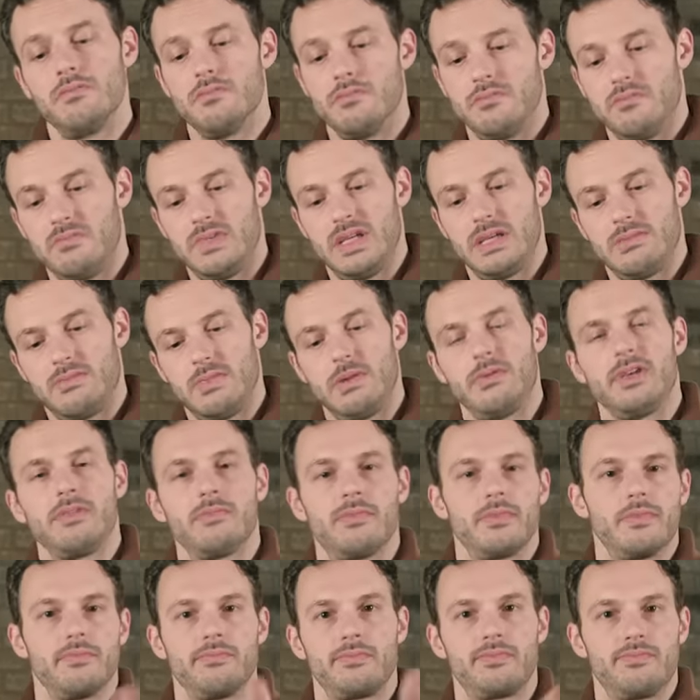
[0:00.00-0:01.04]
maybe
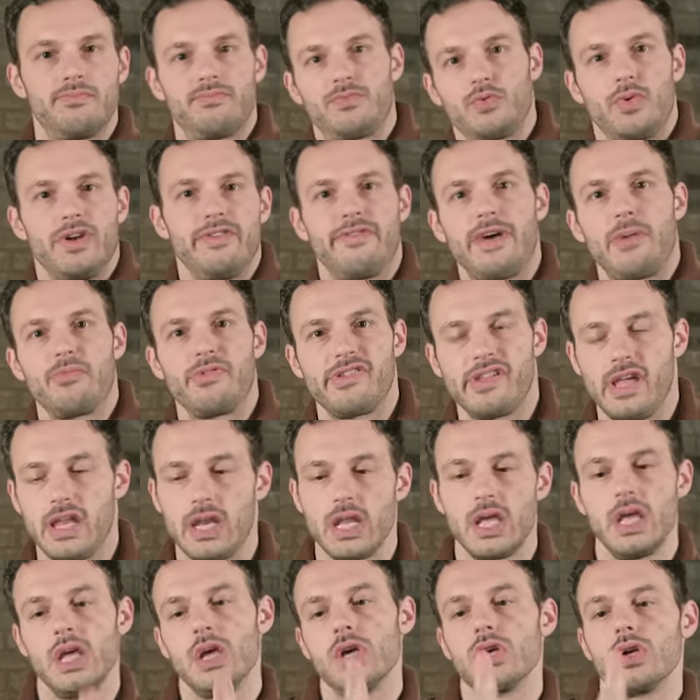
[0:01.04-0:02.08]

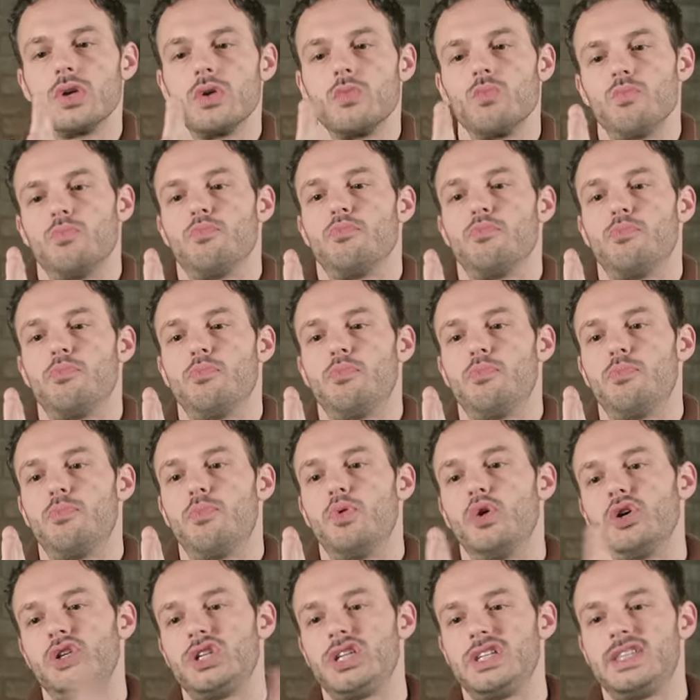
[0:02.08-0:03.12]
25%,
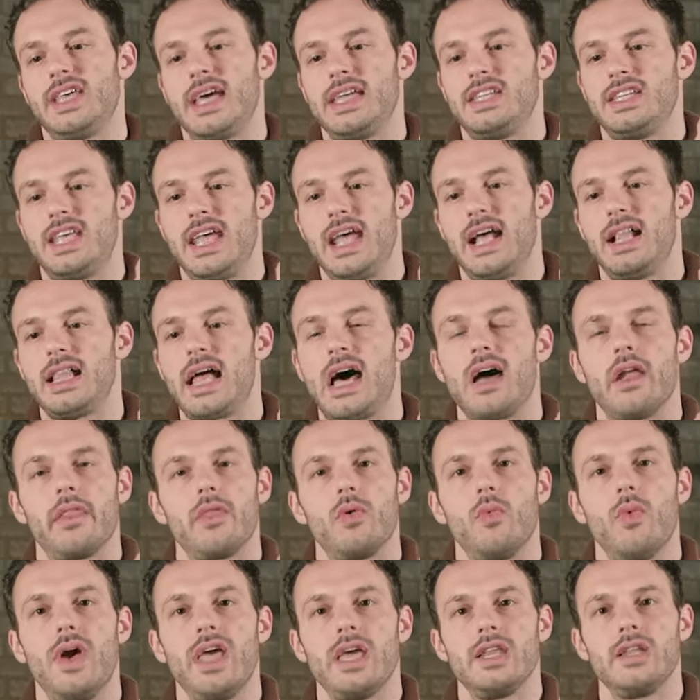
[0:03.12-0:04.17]
pushes that tail out of
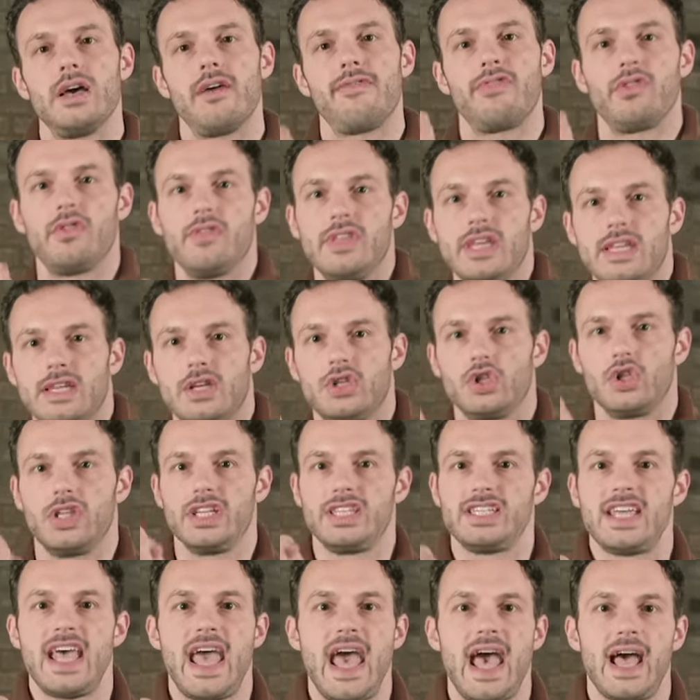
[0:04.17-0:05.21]
the way enough so the initial
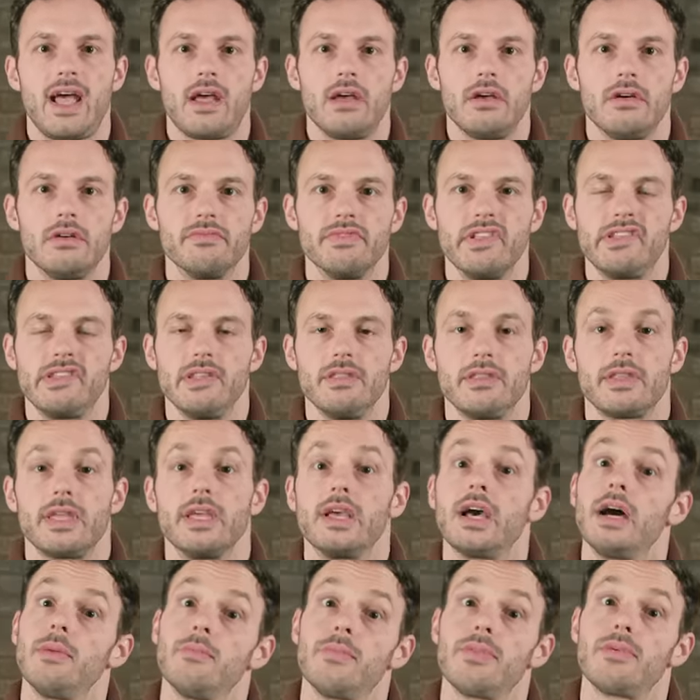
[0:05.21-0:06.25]
attack of the synth
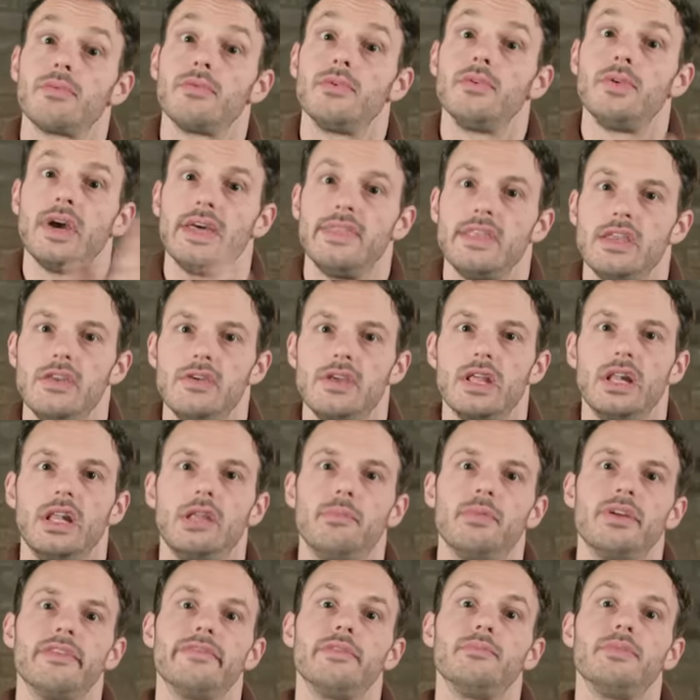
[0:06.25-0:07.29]
can come through and then you get a
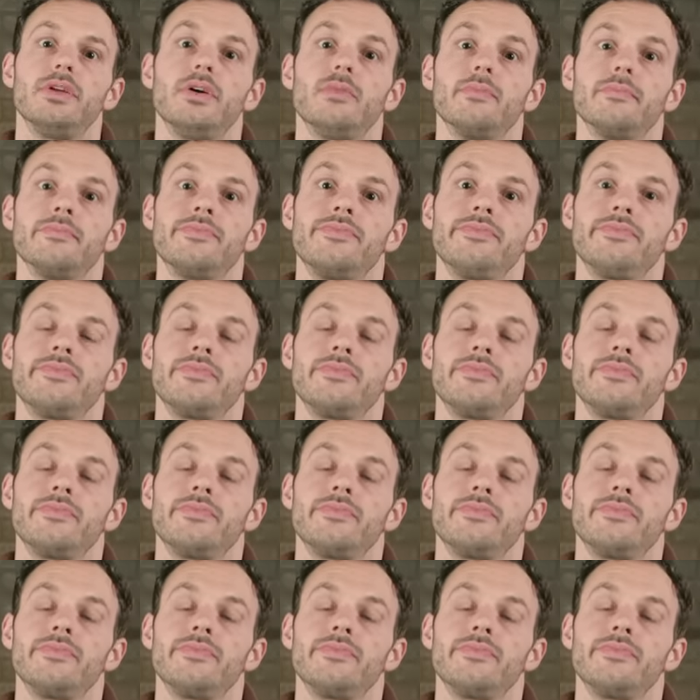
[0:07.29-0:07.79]
little bit of a bloom.